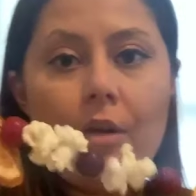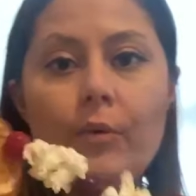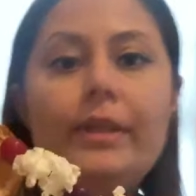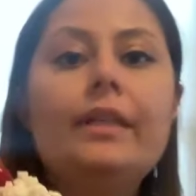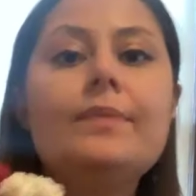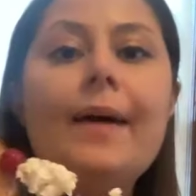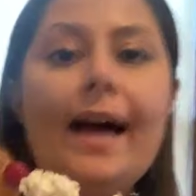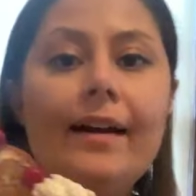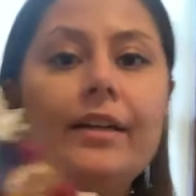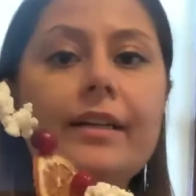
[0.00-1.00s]
with this
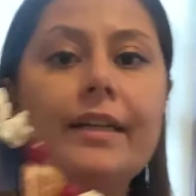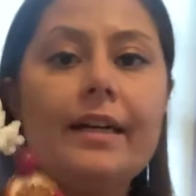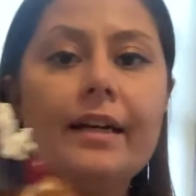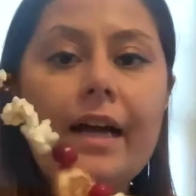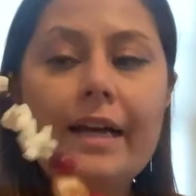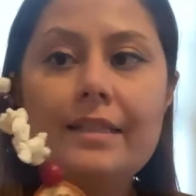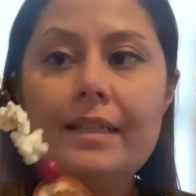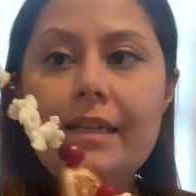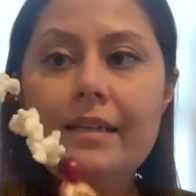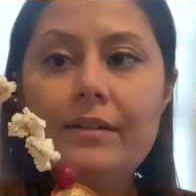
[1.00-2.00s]
pattern here, I
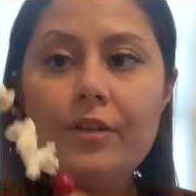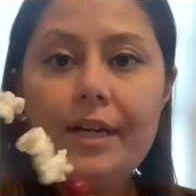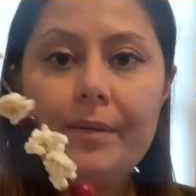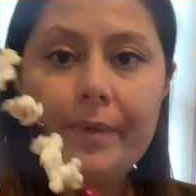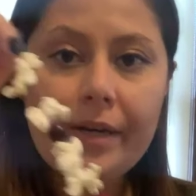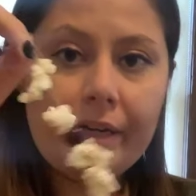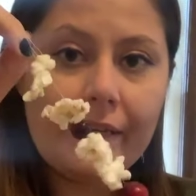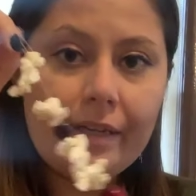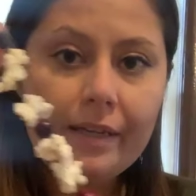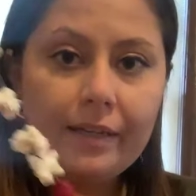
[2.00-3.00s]
did
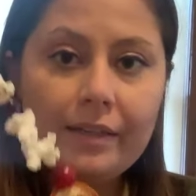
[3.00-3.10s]
cranberry,